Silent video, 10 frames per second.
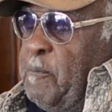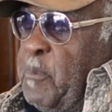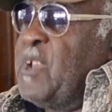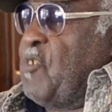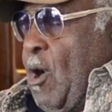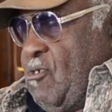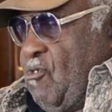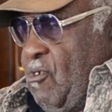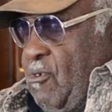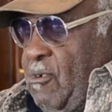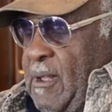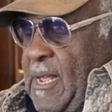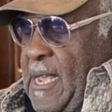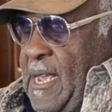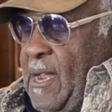peach orchards
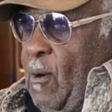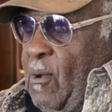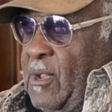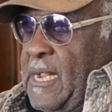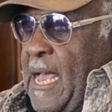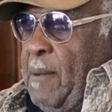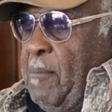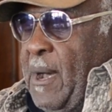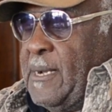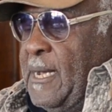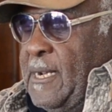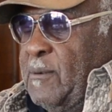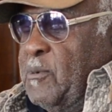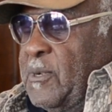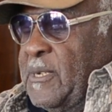and all of that. My daddy
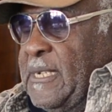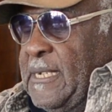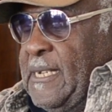was.